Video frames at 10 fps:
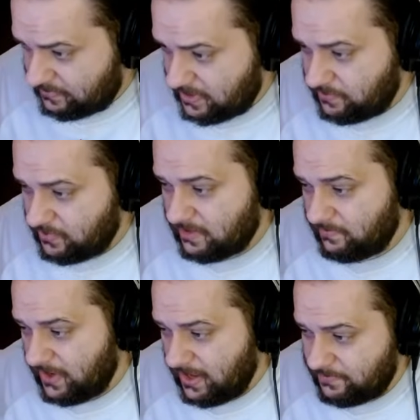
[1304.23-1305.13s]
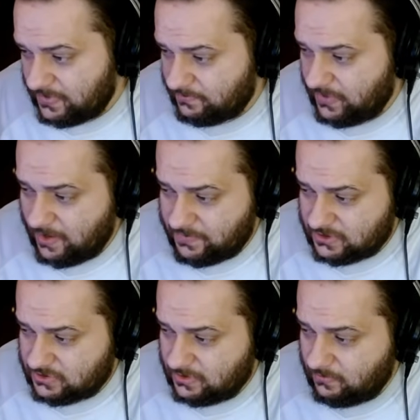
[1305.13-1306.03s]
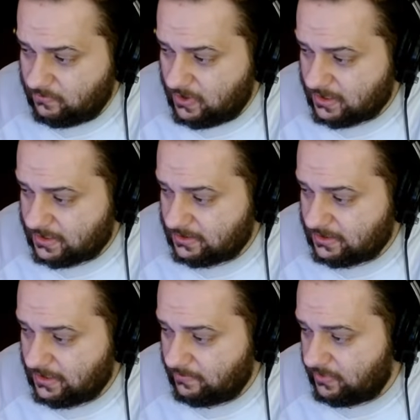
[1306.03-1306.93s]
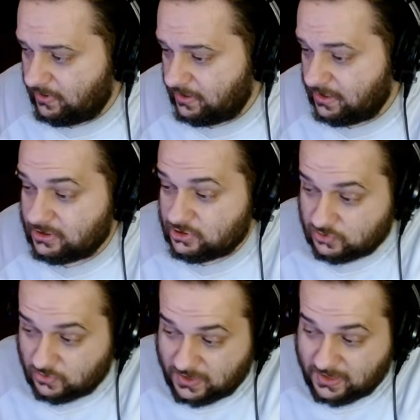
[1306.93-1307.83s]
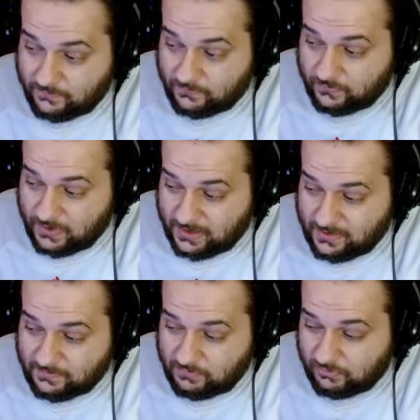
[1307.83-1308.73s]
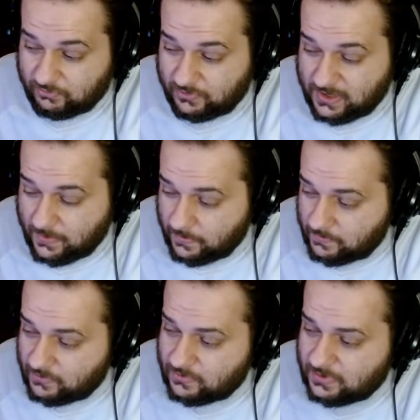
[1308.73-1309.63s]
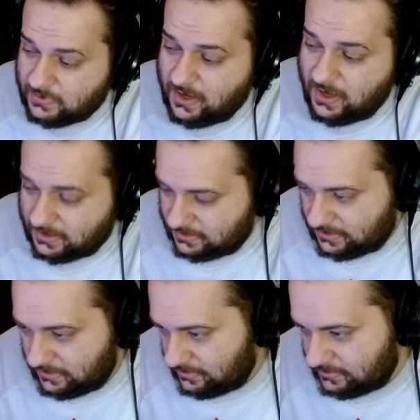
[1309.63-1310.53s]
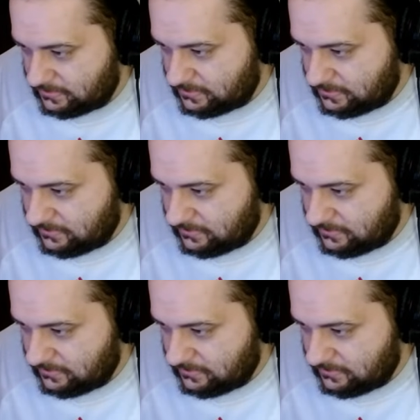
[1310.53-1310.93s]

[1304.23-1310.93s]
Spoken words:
People can pop into the walk-in cloud bar and enjoy a variety of breathable cocktails.